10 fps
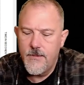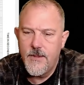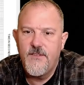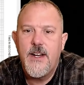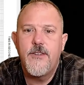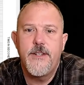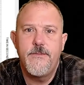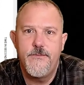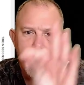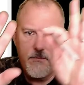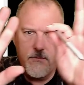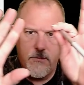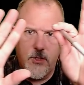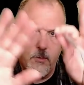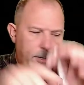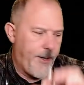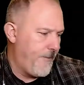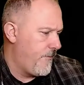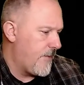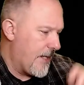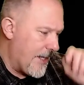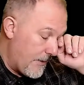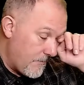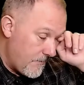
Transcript: Found it. Don't worry, got it.